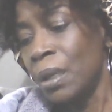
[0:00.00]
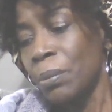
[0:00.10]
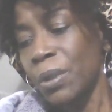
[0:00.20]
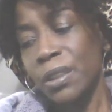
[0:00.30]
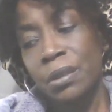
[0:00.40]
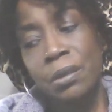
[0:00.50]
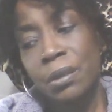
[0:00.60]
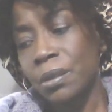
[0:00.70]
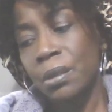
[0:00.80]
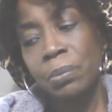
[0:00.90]
but
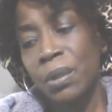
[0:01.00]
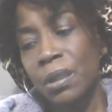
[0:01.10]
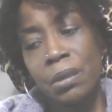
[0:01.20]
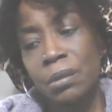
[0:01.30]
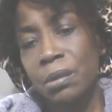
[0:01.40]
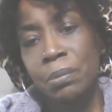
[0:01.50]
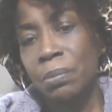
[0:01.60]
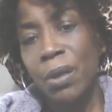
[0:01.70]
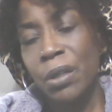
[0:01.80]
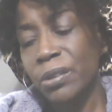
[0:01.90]
but
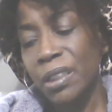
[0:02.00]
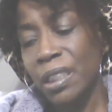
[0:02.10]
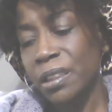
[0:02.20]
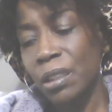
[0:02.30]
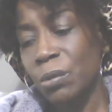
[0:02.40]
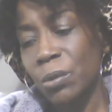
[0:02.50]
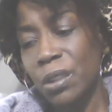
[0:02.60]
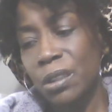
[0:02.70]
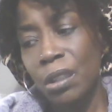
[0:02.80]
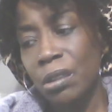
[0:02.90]
Margaret said she don't
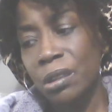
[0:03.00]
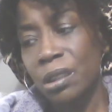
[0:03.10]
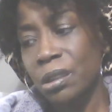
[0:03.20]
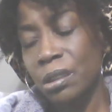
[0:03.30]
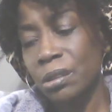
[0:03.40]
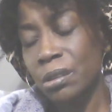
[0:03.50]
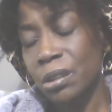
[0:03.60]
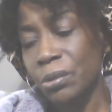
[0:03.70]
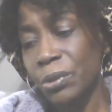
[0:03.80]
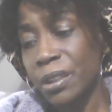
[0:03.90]
want to talk to
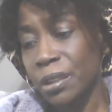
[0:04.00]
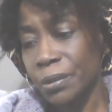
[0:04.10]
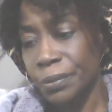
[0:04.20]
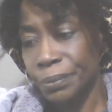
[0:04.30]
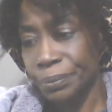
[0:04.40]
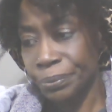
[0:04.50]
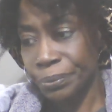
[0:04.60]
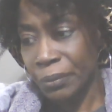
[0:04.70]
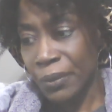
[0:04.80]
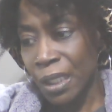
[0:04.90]
Teresa,
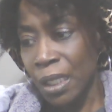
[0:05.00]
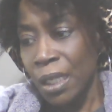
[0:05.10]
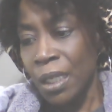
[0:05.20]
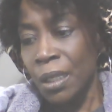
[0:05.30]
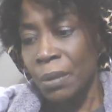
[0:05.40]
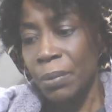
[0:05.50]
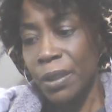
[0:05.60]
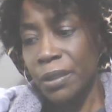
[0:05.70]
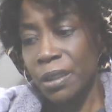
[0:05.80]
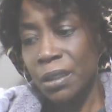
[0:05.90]

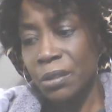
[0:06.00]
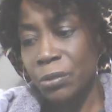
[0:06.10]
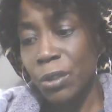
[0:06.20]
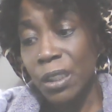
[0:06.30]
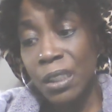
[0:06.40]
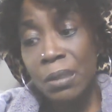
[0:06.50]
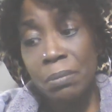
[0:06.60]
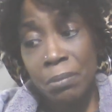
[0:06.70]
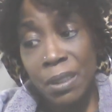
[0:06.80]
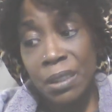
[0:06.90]
but she's really
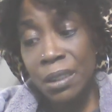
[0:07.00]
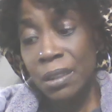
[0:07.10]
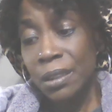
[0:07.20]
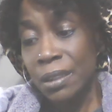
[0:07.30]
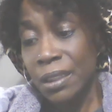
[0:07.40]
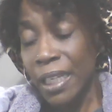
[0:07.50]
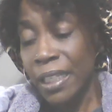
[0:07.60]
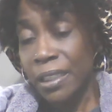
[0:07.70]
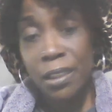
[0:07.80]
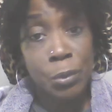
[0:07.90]
missing
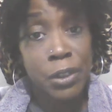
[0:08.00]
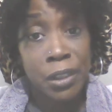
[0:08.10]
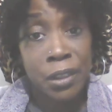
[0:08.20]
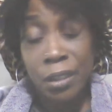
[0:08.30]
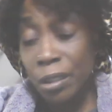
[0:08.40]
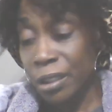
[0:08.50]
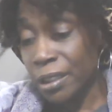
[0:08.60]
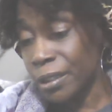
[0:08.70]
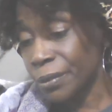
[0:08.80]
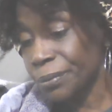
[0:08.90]
Jane. She wish she could talk to
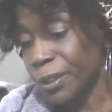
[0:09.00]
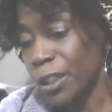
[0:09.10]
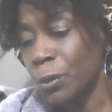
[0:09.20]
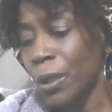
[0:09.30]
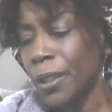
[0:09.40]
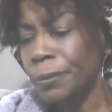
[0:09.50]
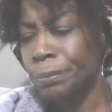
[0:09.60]
him. So anyway,